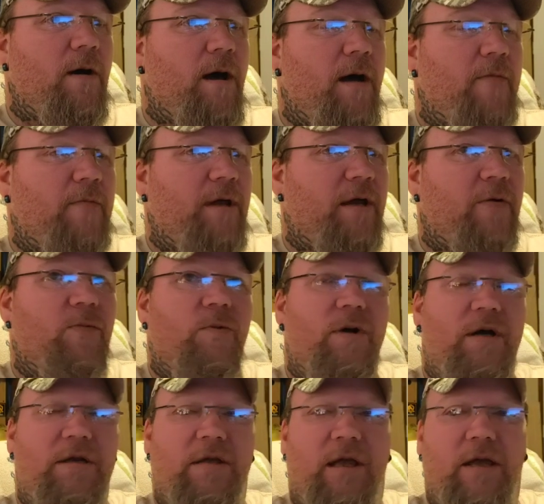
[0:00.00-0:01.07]
I'm like,
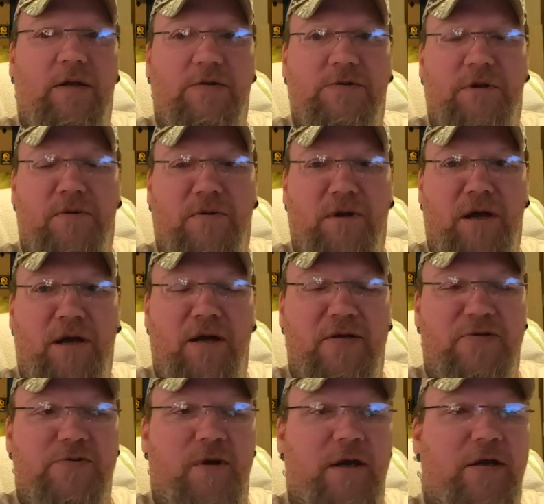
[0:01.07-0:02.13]
what in the hell's going
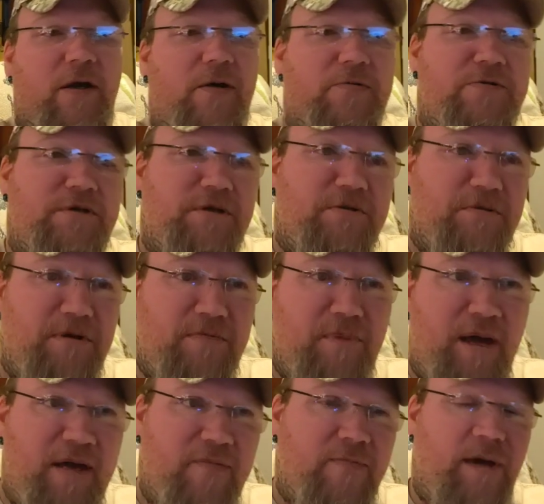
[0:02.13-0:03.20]
on? So I called Synchrony
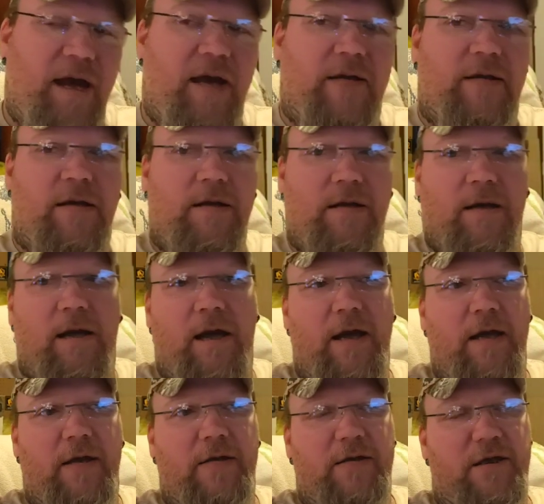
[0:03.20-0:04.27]
Bank back,
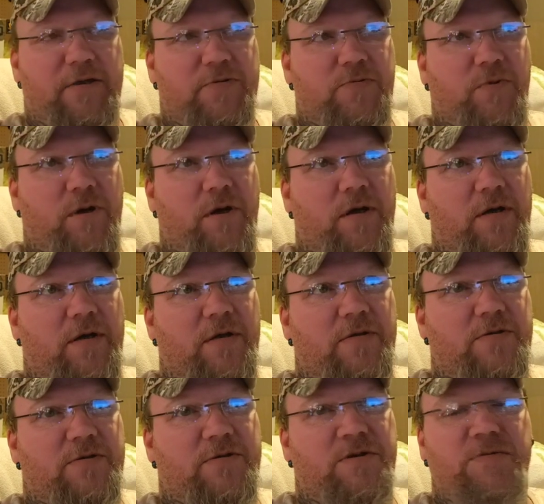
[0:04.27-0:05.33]
and this
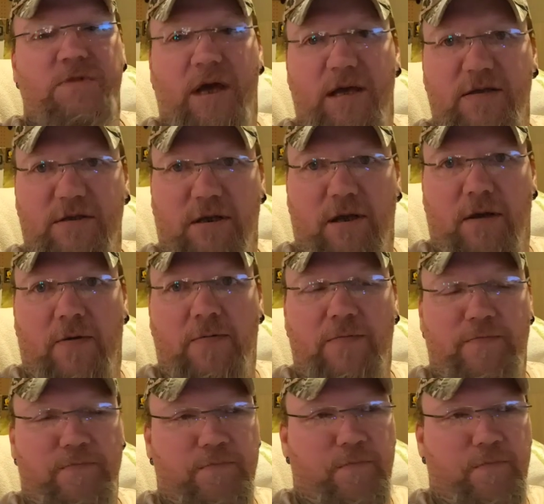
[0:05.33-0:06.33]
was 2 days ago.